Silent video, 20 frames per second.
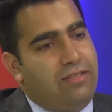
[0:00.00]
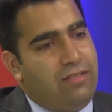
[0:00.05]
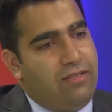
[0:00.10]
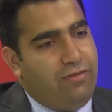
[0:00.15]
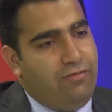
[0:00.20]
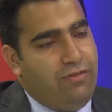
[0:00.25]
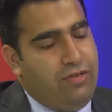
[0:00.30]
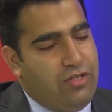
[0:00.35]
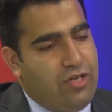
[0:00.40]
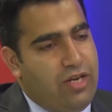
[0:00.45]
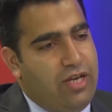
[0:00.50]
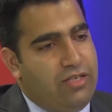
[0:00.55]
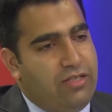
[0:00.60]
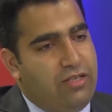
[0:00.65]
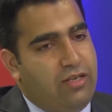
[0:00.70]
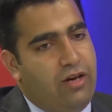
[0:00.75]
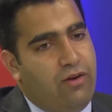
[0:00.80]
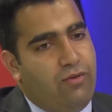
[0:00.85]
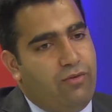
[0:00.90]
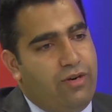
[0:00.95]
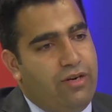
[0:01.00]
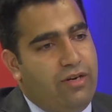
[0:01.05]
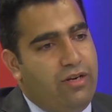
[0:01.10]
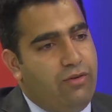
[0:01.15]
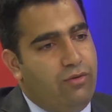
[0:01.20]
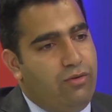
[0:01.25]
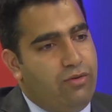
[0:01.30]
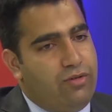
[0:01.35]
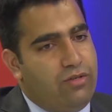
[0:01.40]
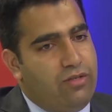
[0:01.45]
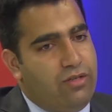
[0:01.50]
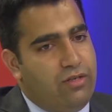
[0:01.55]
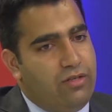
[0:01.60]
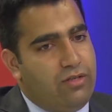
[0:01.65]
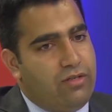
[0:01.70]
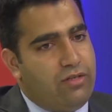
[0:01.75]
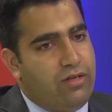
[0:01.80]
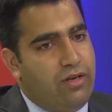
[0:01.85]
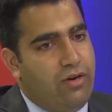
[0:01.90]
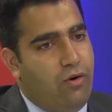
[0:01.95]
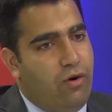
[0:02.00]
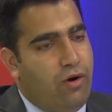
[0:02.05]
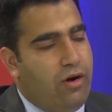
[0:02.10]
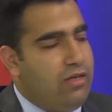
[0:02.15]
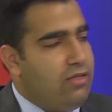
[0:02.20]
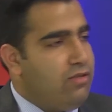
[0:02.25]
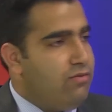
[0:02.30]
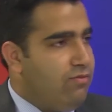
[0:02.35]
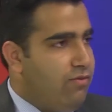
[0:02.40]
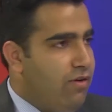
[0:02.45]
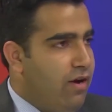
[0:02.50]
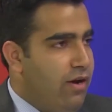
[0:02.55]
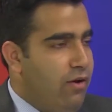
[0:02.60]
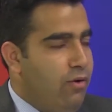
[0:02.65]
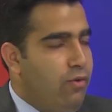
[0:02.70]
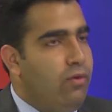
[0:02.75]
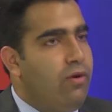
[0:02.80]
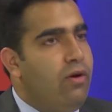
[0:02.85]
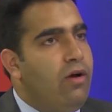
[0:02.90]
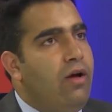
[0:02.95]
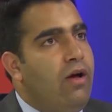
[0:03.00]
which has now renewed since August 5.